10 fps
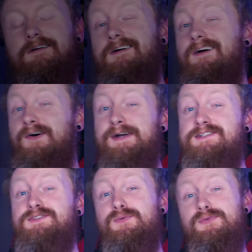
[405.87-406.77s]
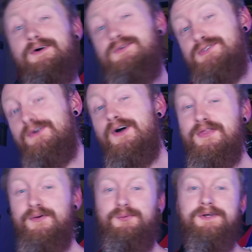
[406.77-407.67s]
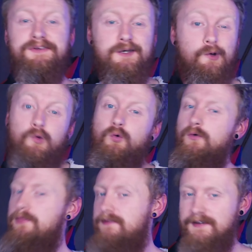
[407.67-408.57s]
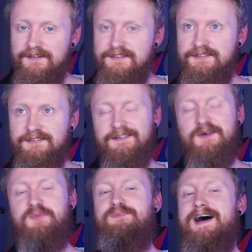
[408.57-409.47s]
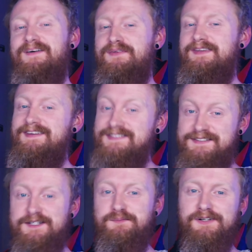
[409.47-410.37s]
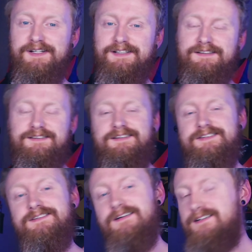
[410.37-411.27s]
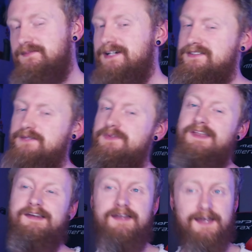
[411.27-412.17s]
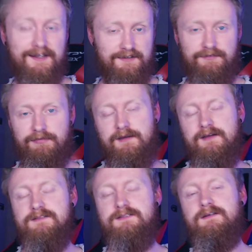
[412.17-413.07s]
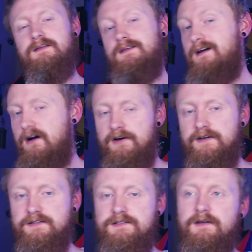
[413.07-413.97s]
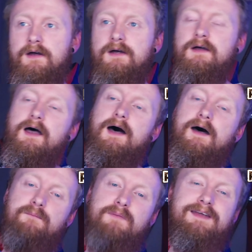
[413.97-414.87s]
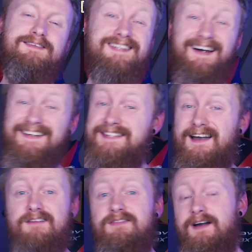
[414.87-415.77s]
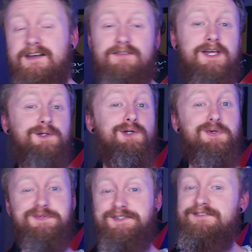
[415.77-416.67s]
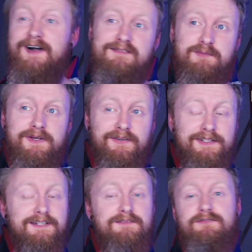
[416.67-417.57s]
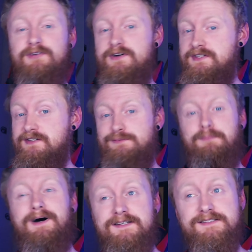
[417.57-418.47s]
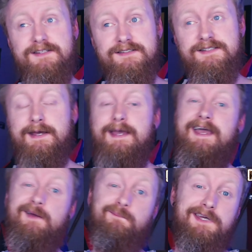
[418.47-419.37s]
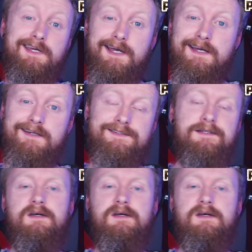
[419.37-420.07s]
Alright, so those are all the really cool things about this template. Let's talk about some of the negative things, the cons. It does have kind of a low survivability versus bosses and PKs,